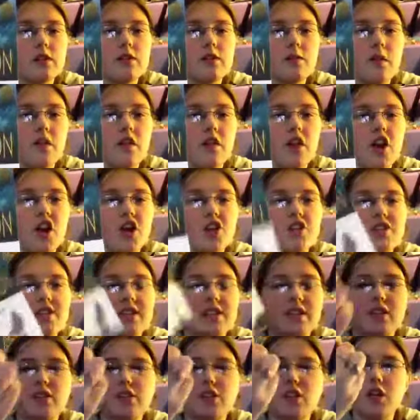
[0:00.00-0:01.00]
with her
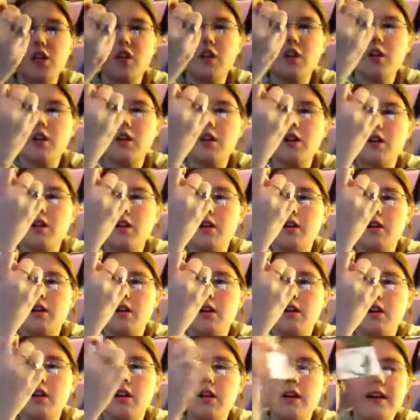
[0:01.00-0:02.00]
signature.
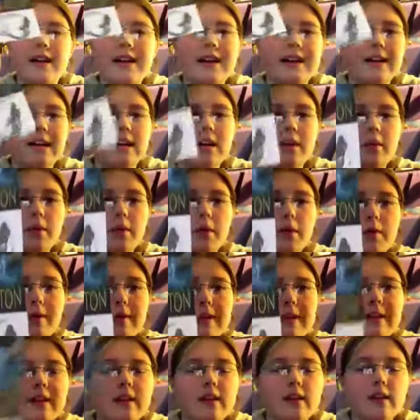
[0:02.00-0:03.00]
A little
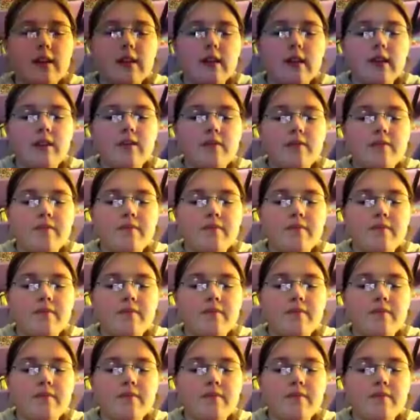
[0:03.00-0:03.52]
mermaid down there.